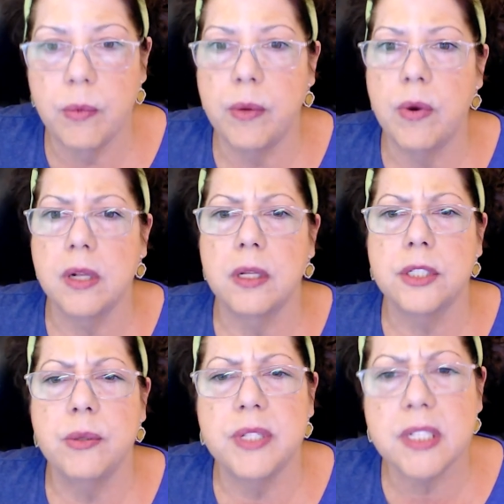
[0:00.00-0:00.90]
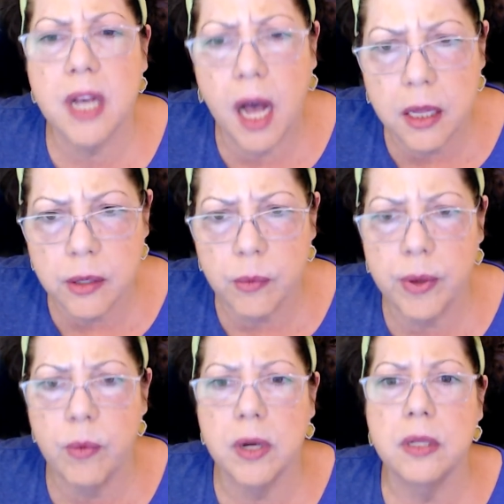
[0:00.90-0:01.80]
We want to look to its color.
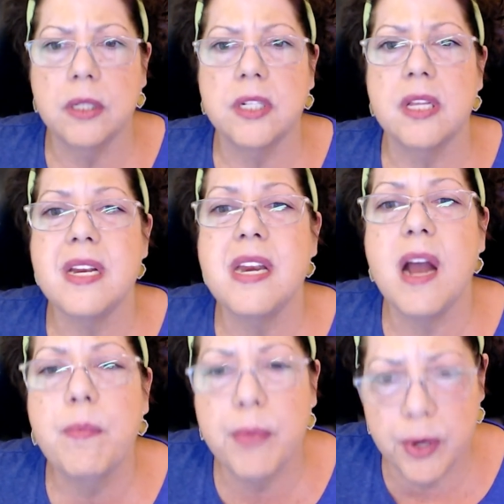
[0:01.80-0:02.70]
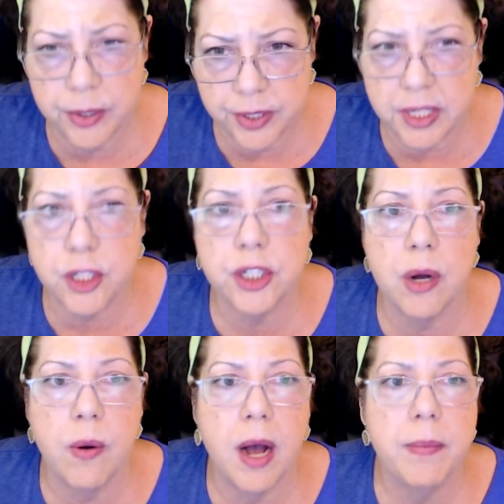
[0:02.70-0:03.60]
We want to look to the numbers that
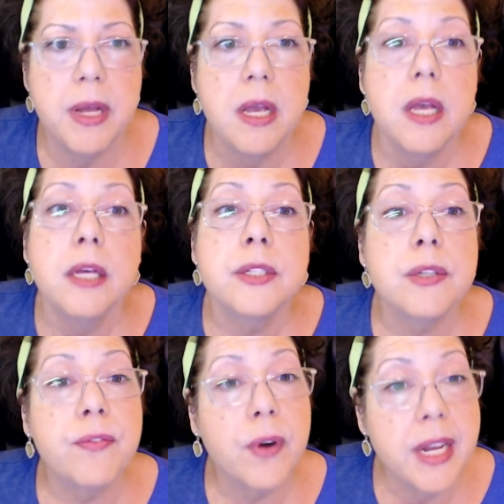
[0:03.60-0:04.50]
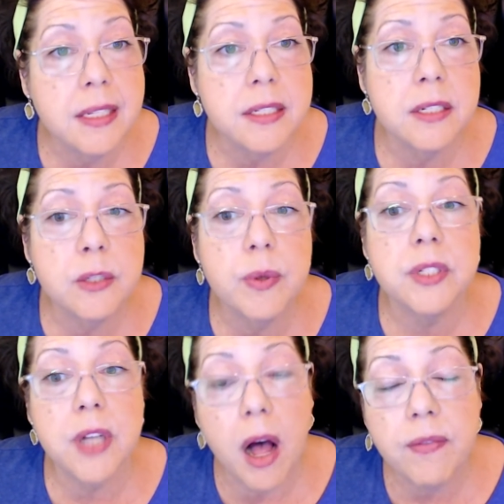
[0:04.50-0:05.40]
show up. So for instance,
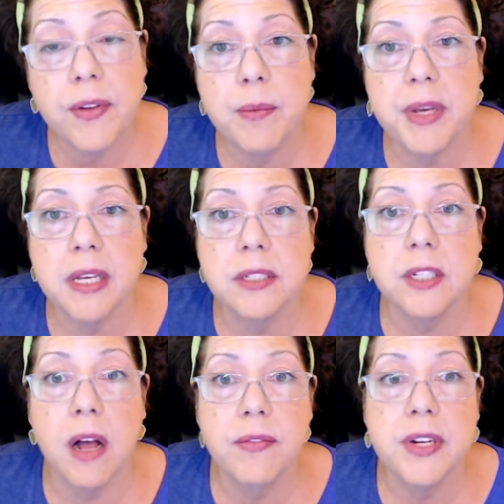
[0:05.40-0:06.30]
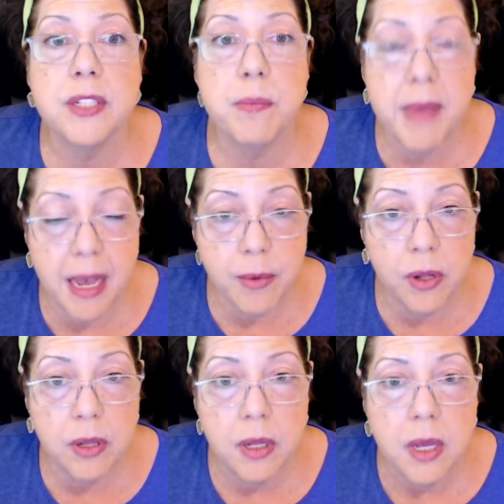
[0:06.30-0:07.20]
with dolphin, because dolphin is a
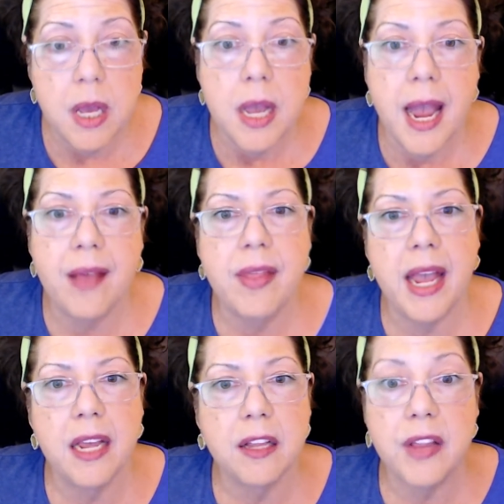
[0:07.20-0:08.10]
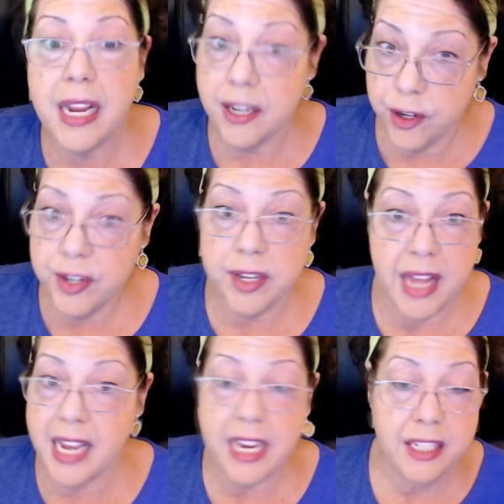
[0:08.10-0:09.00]
mammal and they
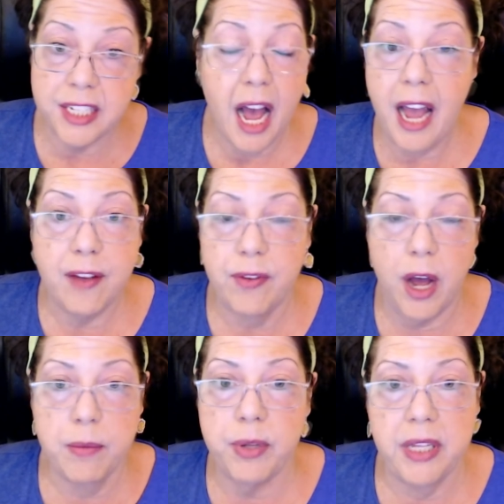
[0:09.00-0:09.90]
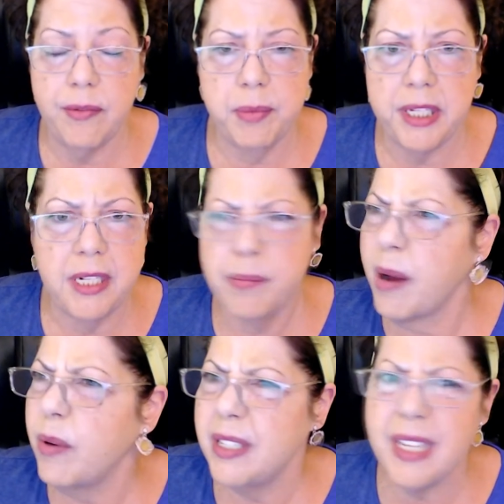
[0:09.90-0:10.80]
They can dive unbelievably deep. I
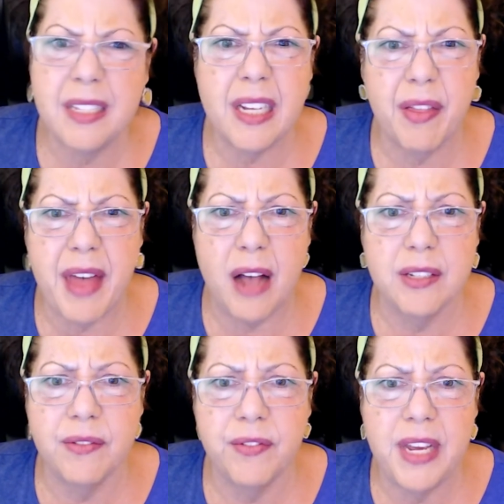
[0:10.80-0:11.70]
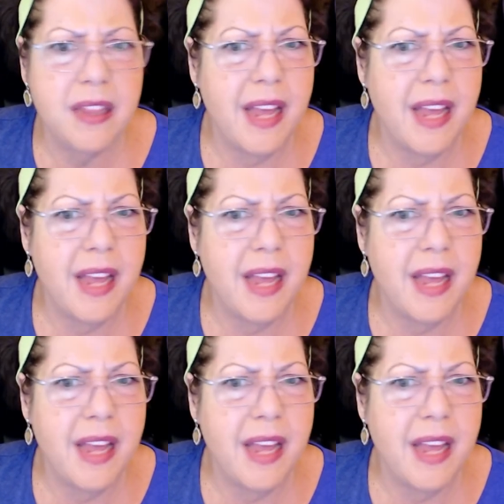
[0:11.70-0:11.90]
want to say it's like 1,000 feet.